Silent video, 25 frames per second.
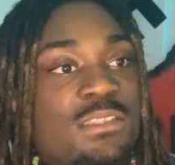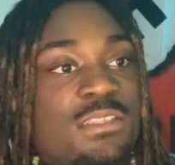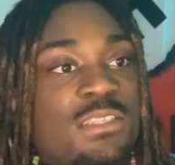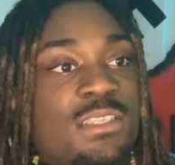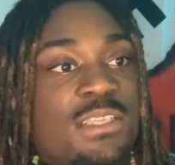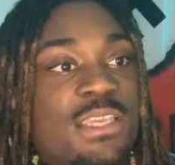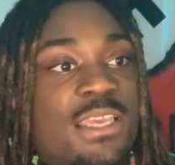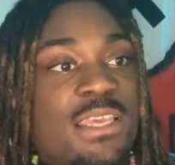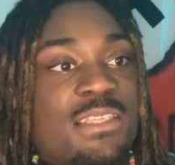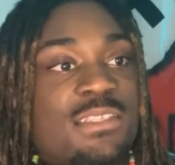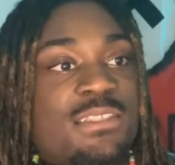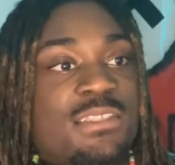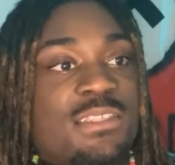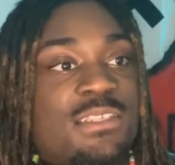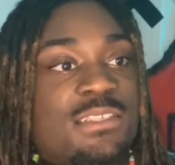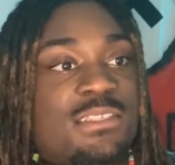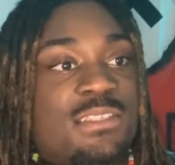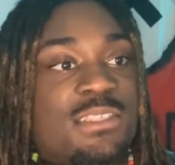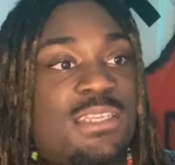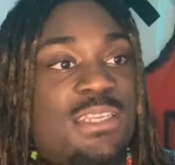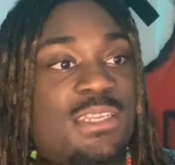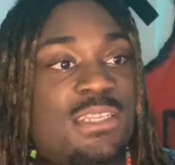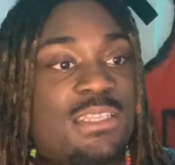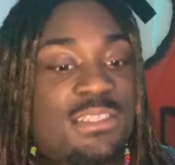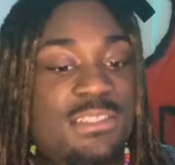Yes, it's
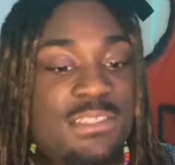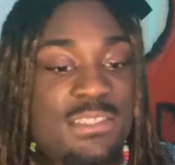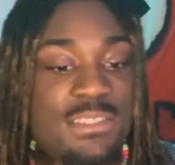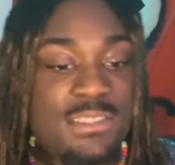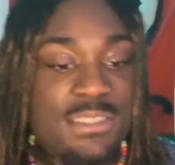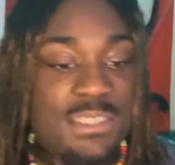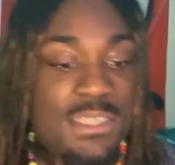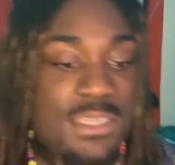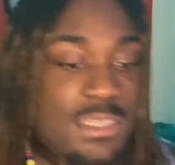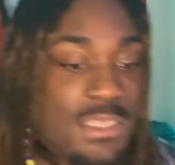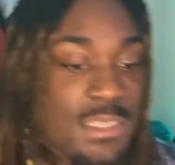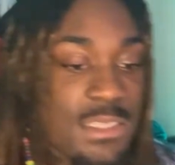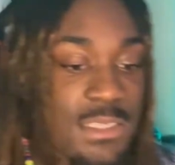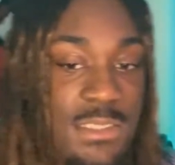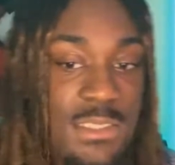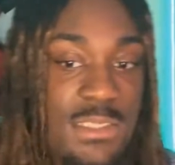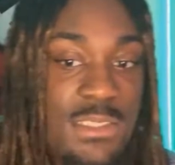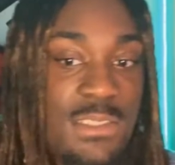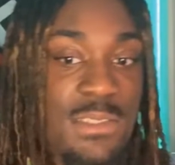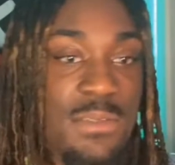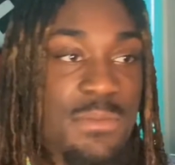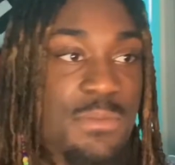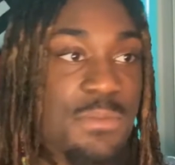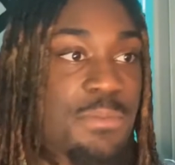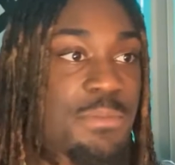
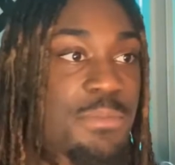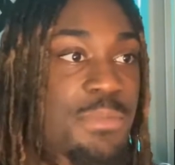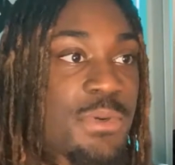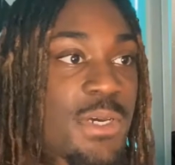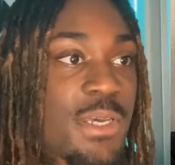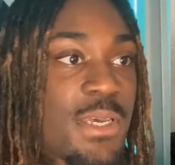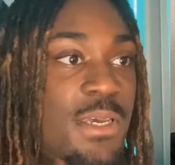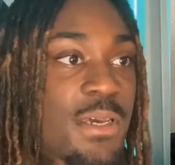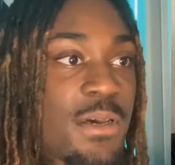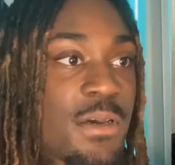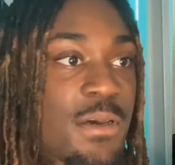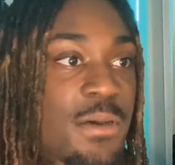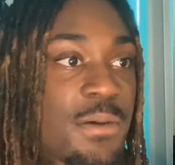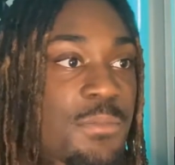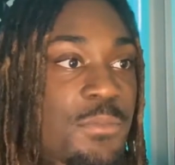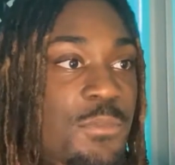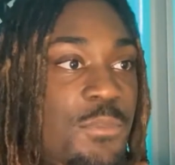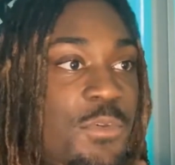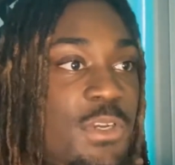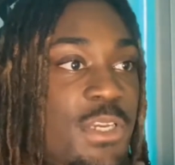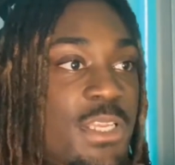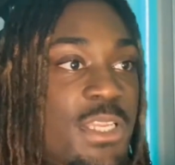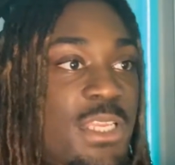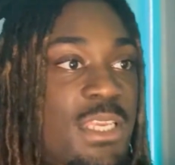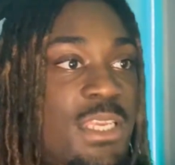tedious, but
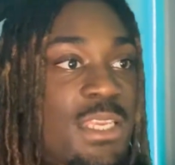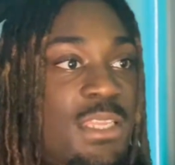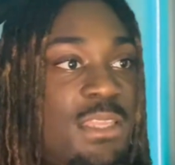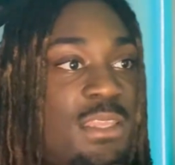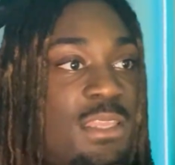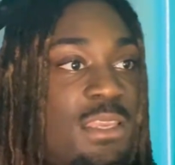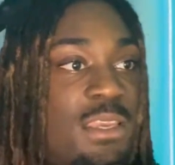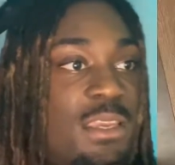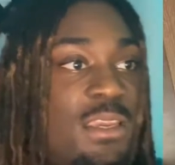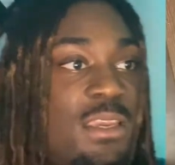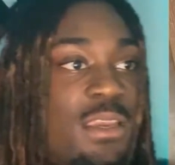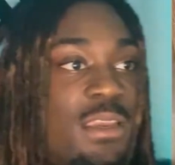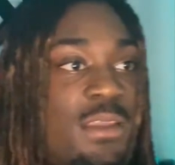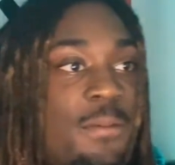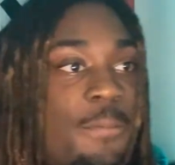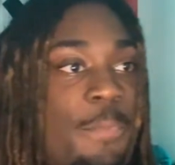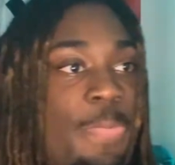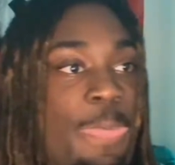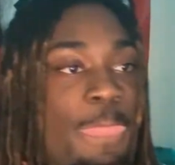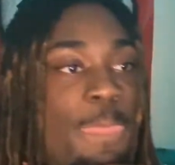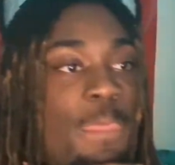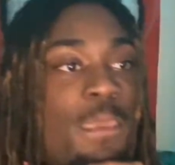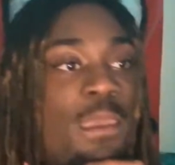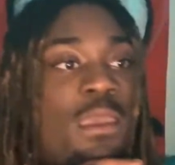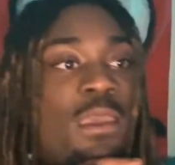we're gonna get there.
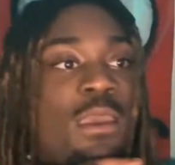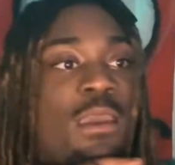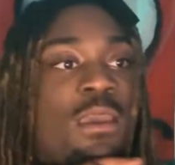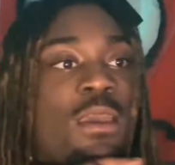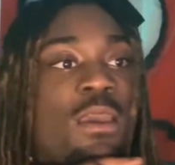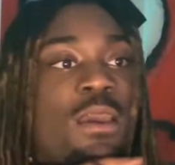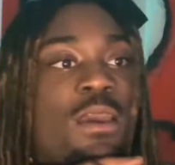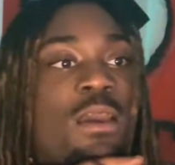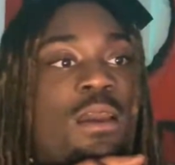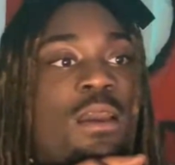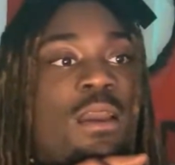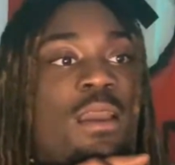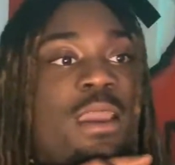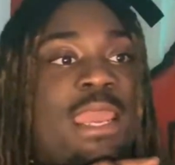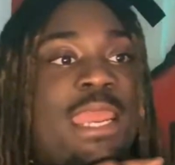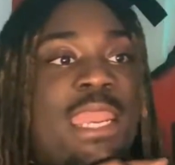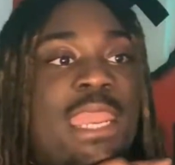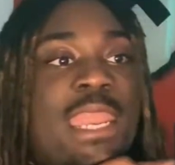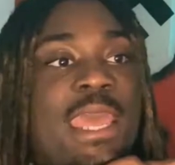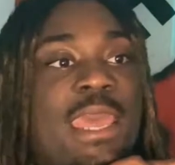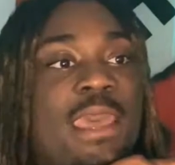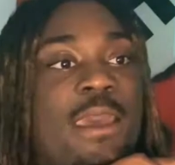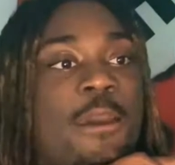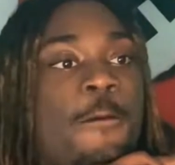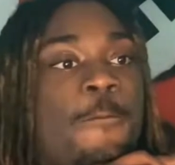All right,
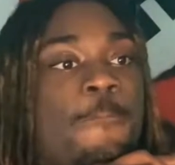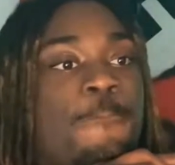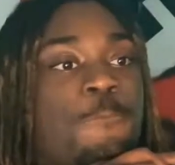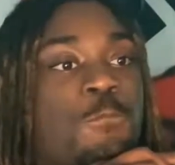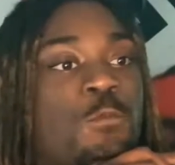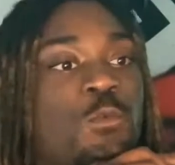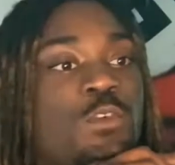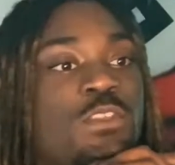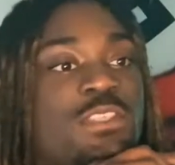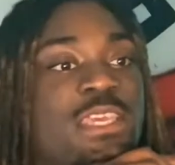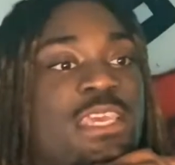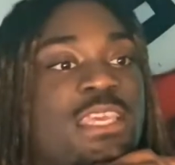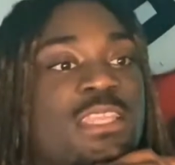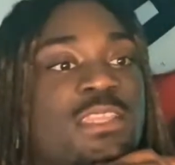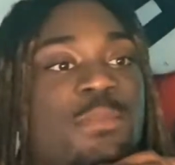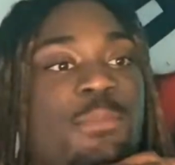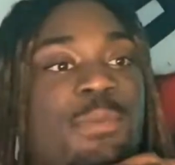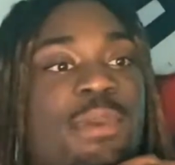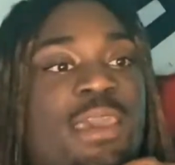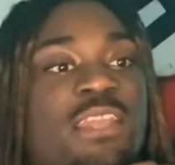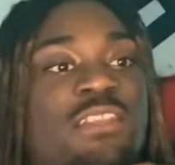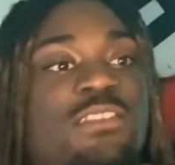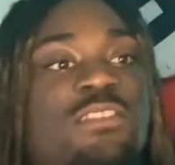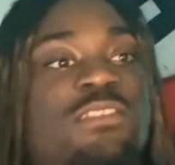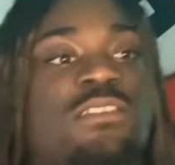now we take the
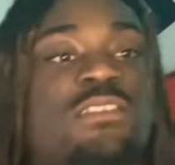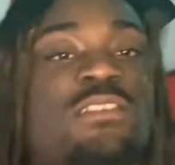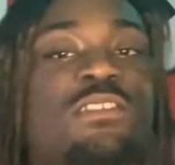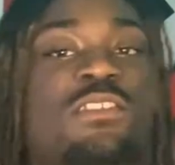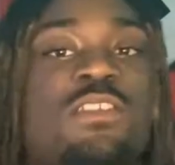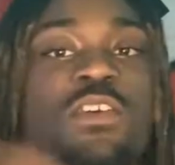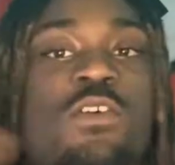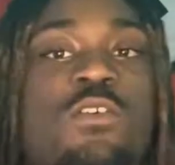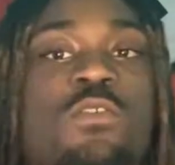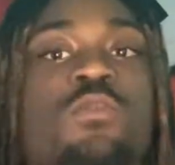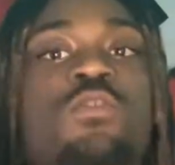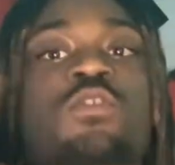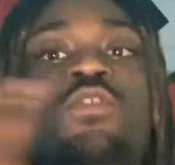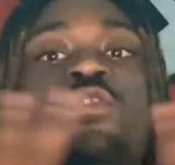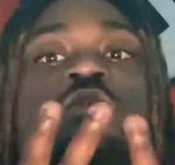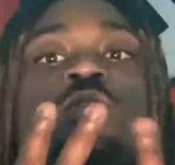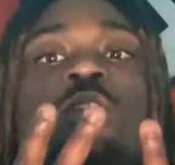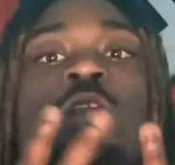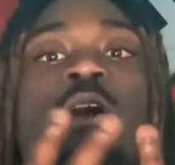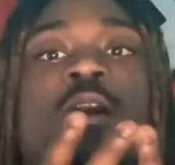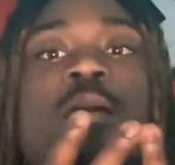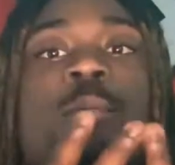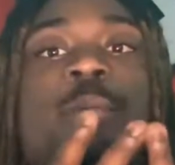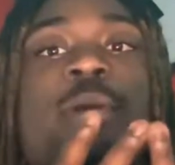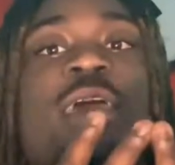patches and sew 2
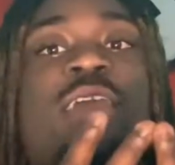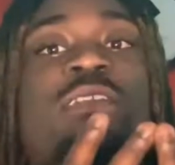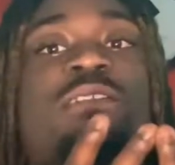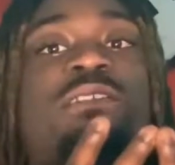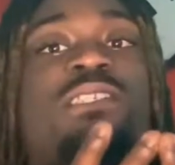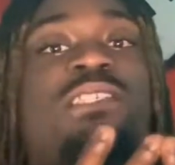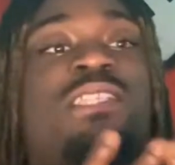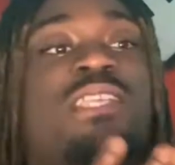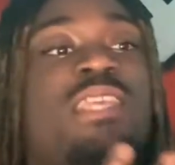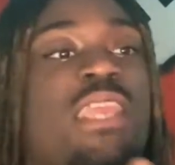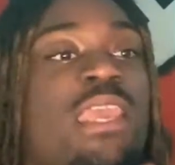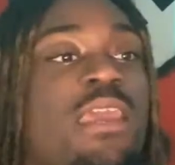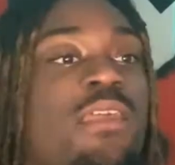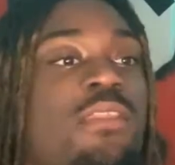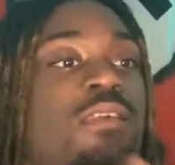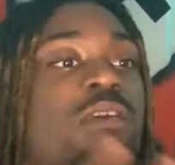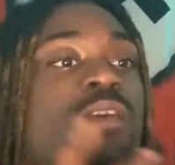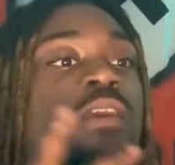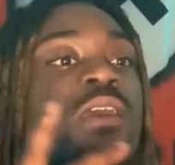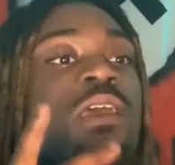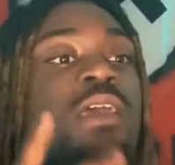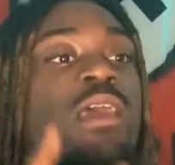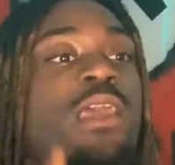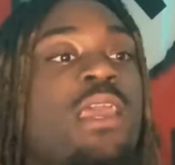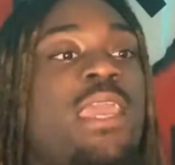long patches together,
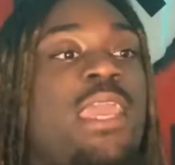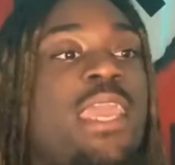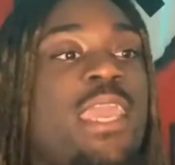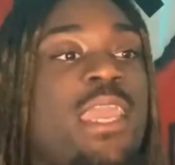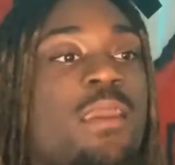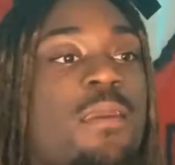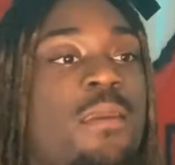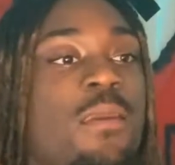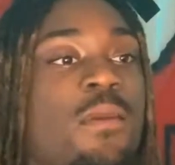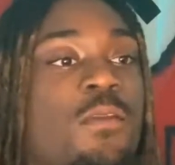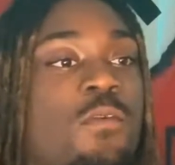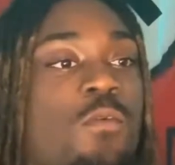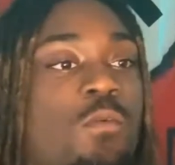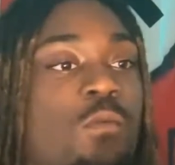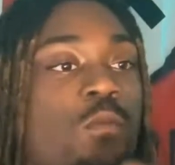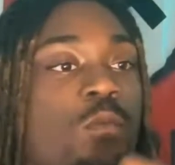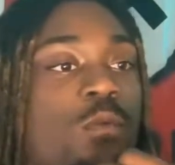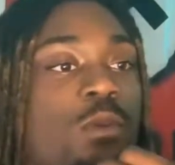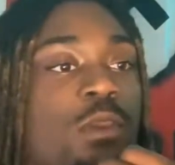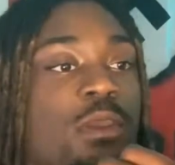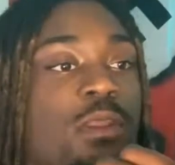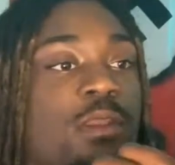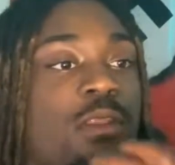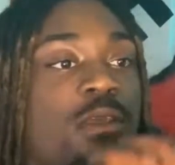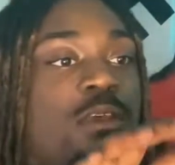and
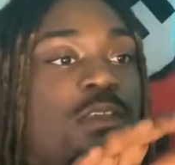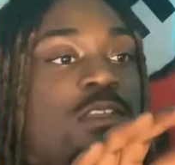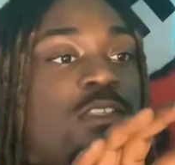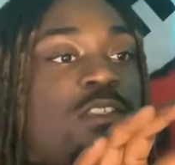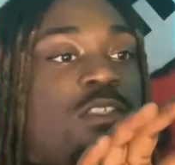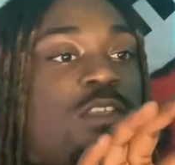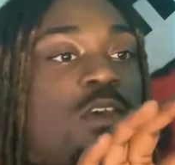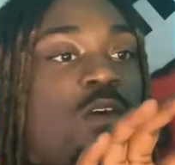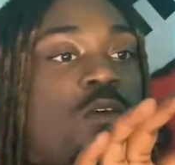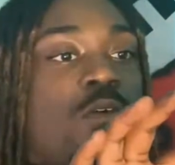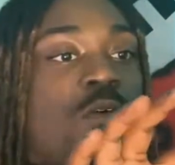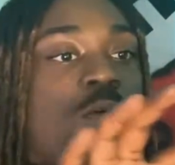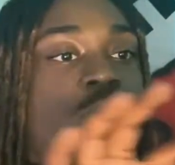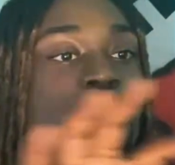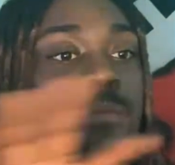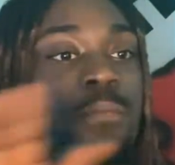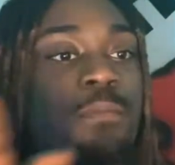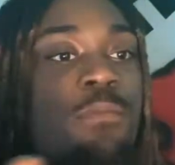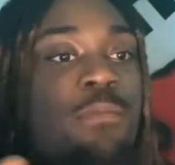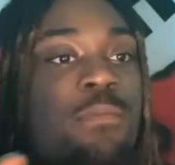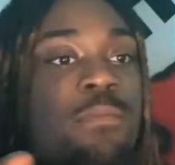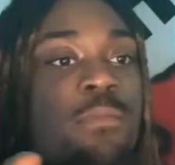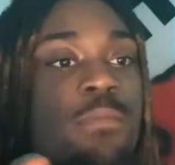we're gonna sew them